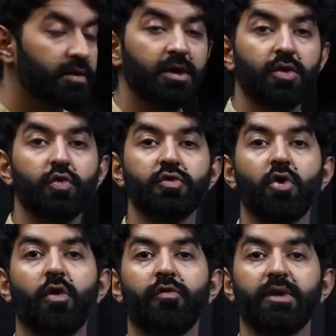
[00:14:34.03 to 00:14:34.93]
use
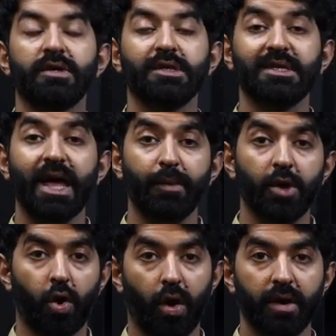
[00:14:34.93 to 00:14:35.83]
of
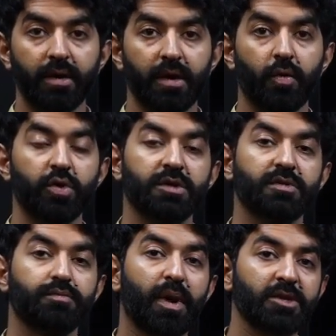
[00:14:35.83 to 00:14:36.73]
semicolon, which is
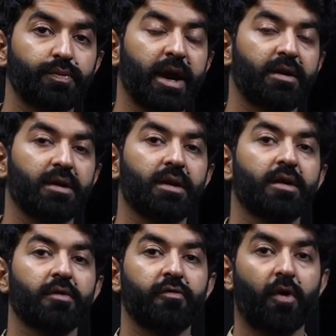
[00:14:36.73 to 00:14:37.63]
much better
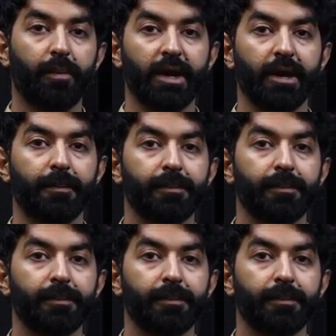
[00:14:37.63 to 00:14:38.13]
formally.